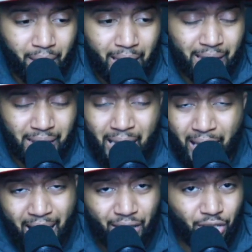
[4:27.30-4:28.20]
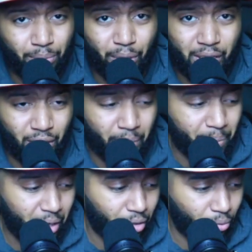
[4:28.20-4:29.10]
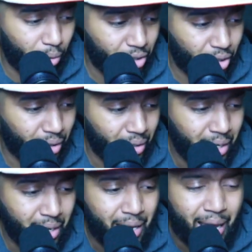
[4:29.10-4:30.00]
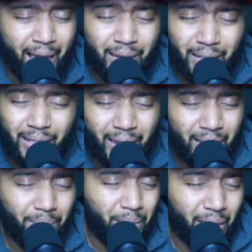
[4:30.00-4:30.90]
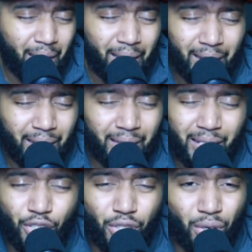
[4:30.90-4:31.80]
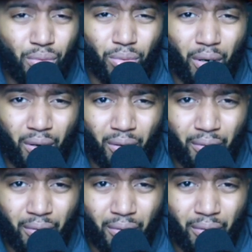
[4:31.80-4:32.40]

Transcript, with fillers: And that actually brings on a better question. How did the NBA get this so wrong?